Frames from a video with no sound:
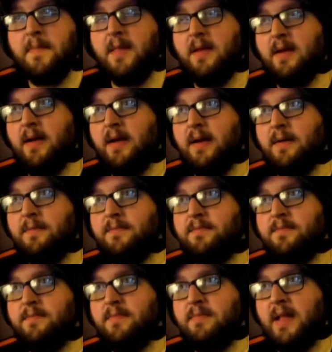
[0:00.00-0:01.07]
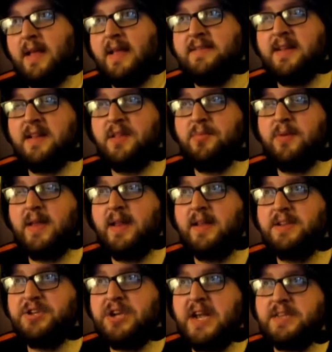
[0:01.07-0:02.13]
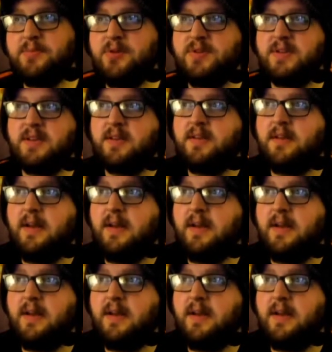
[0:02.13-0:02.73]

Like I said at the beginning, jazz music